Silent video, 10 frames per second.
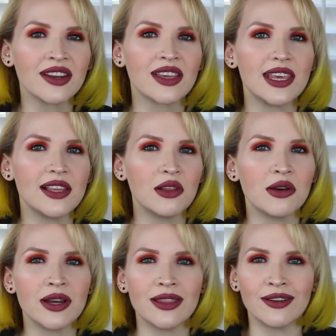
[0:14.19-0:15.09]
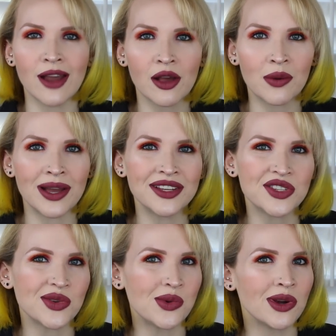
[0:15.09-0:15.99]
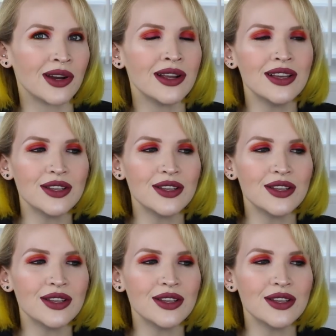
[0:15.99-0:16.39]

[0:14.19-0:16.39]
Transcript: a keloid, they're not quite sure.